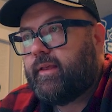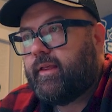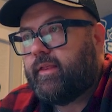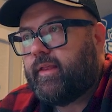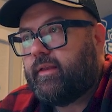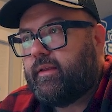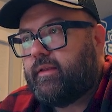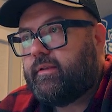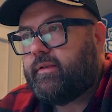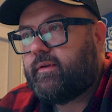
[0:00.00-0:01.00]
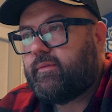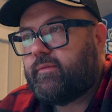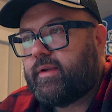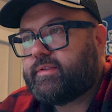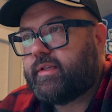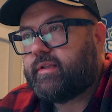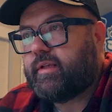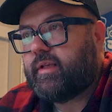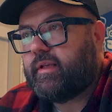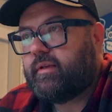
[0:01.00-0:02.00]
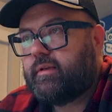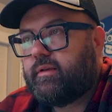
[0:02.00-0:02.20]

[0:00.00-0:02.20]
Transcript: And then recently